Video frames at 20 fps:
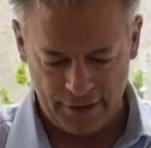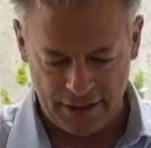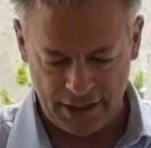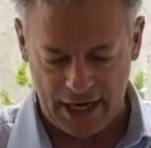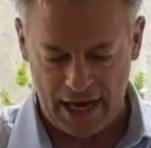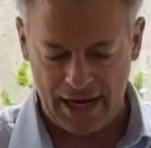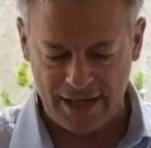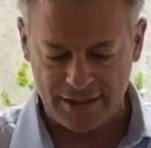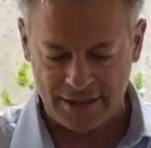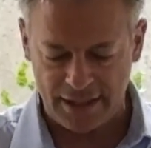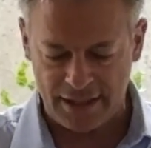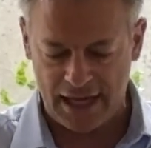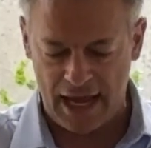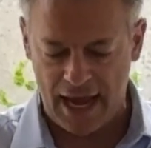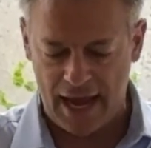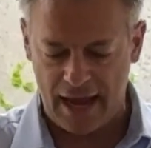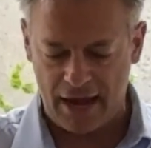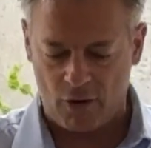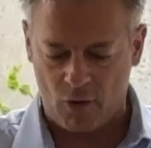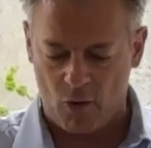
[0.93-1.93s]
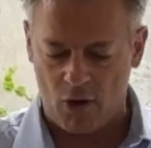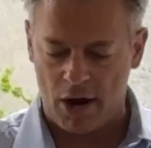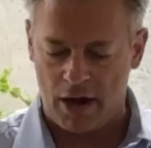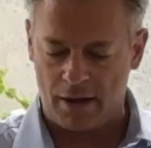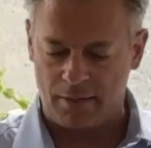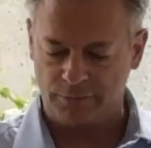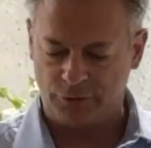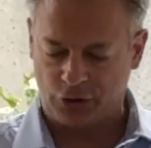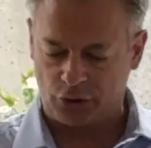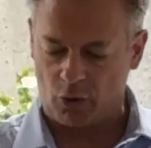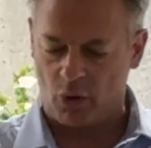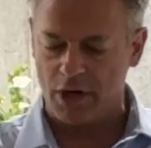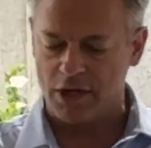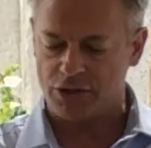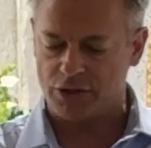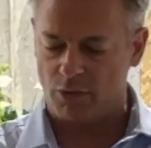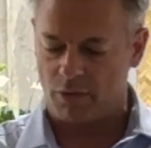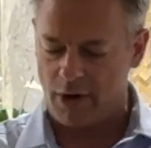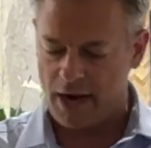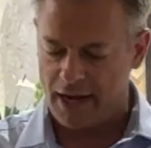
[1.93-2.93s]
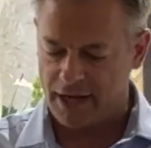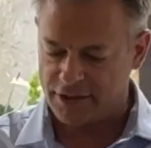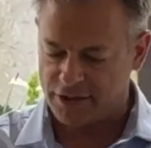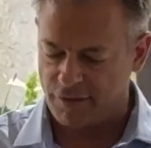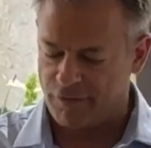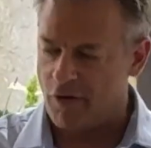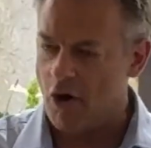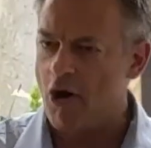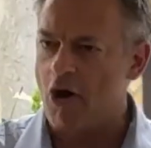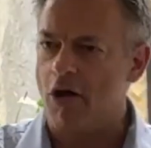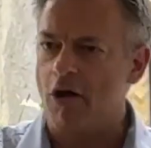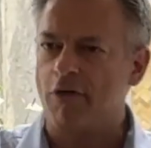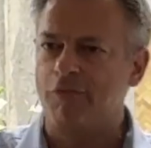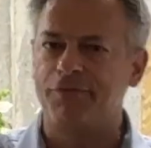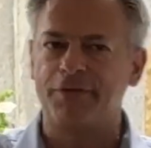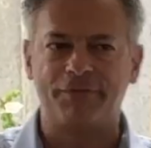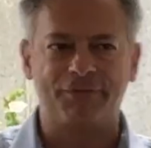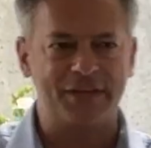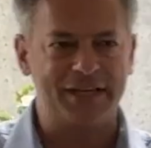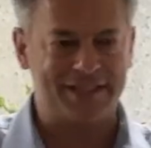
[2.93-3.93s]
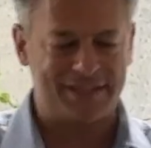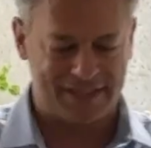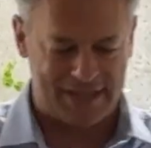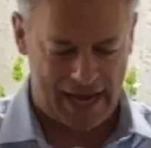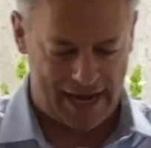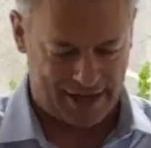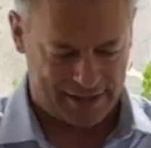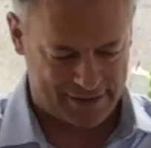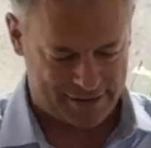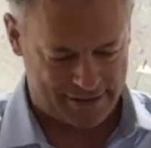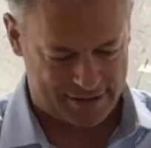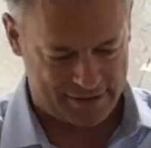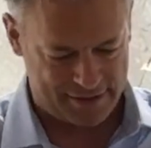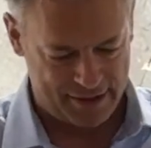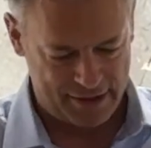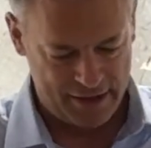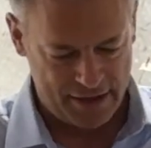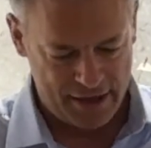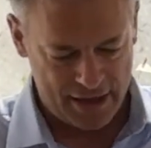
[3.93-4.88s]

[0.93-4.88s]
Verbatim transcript: Today is the day Guam joins the ranks of all 50 states,